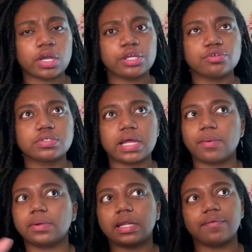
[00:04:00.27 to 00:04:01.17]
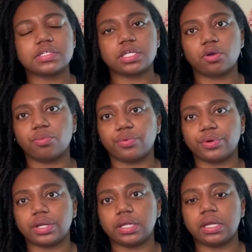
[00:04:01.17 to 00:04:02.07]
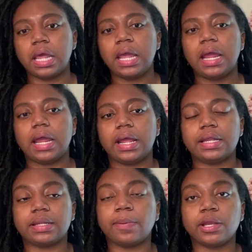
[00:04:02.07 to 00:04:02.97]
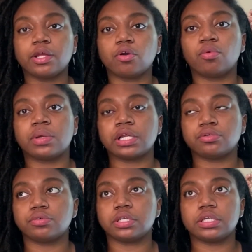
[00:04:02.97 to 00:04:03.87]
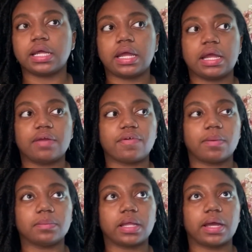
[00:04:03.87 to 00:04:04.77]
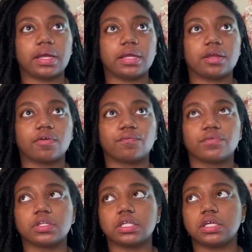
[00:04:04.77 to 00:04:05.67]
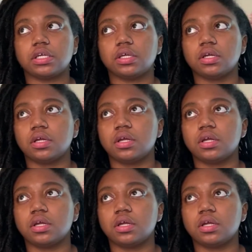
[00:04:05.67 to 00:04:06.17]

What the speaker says: I use that one every single morning, and depending on what I do in the day, if I'm really